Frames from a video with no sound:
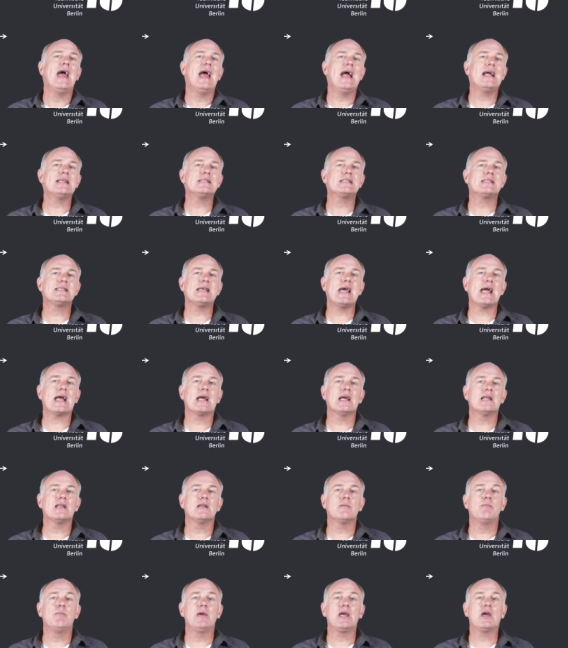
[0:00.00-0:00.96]
And
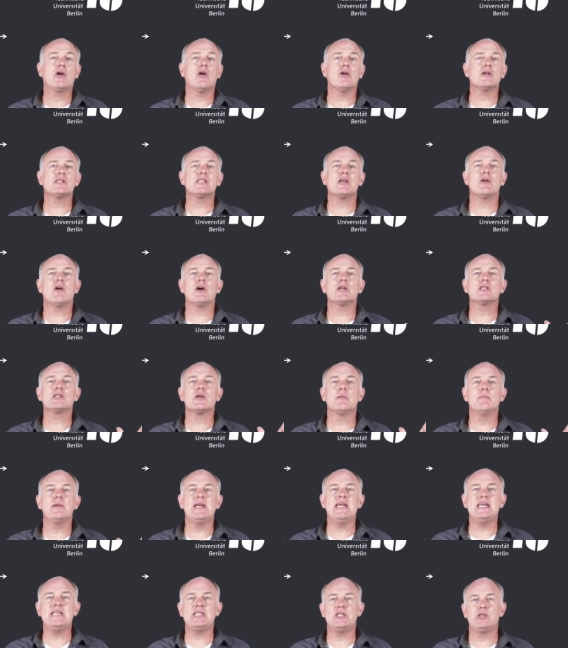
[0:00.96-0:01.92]
second, because there are
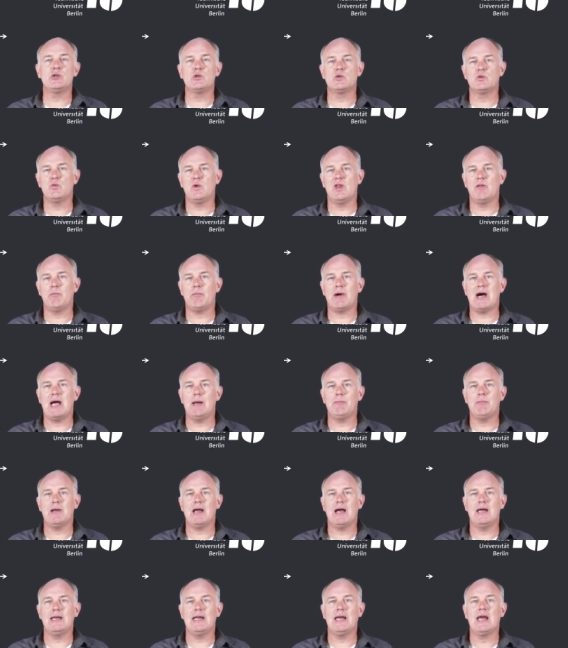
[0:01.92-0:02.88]
some issues with
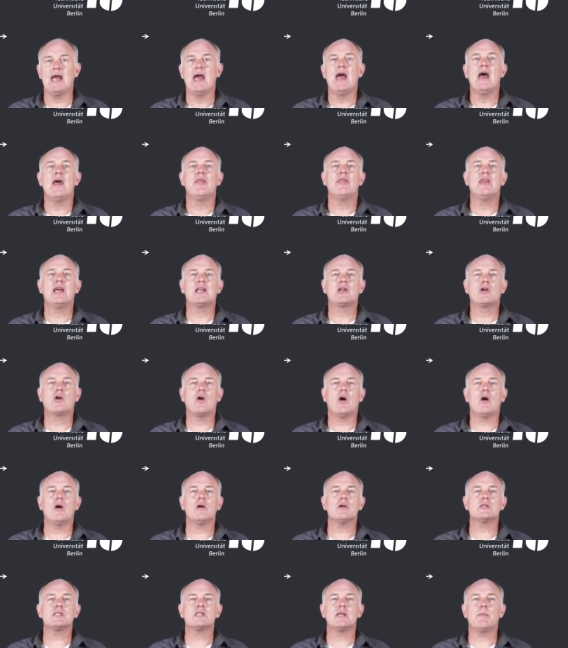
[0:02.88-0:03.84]
pipelining that
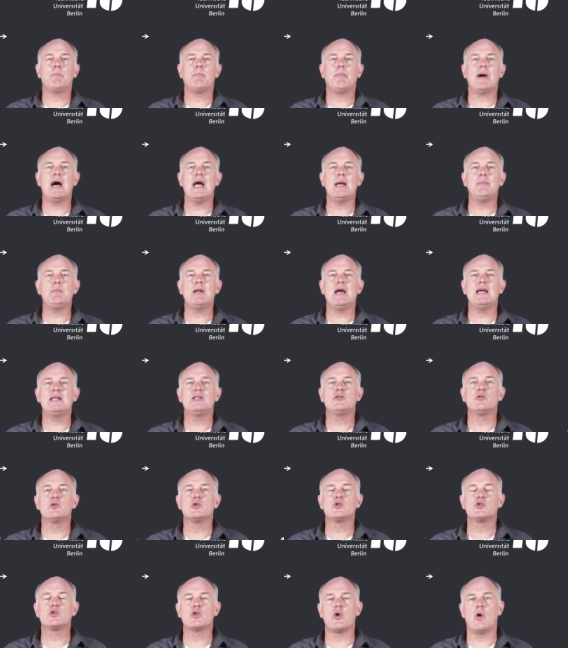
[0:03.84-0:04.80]
cause the pipeline
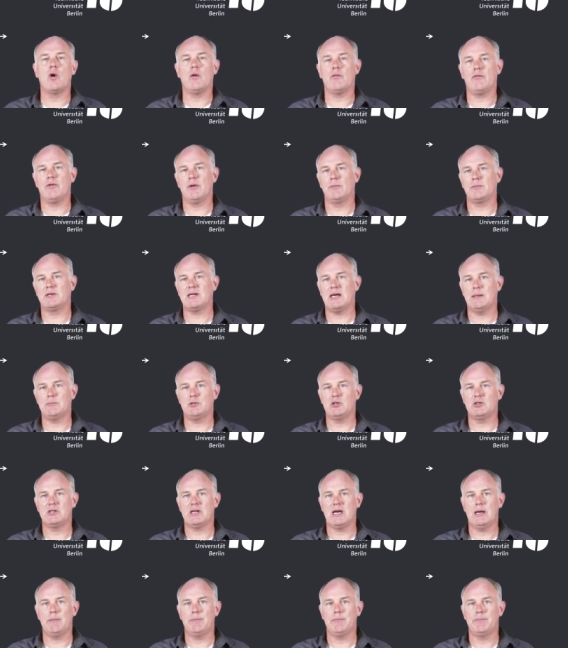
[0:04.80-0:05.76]
to stall from time to
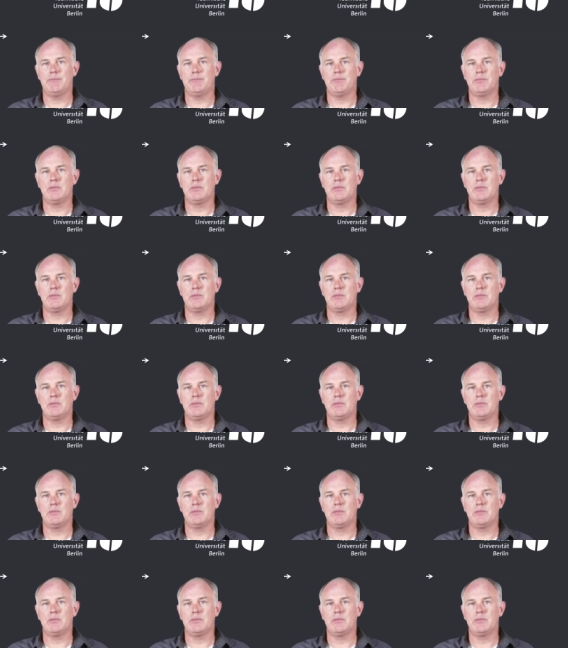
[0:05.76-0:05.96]
time.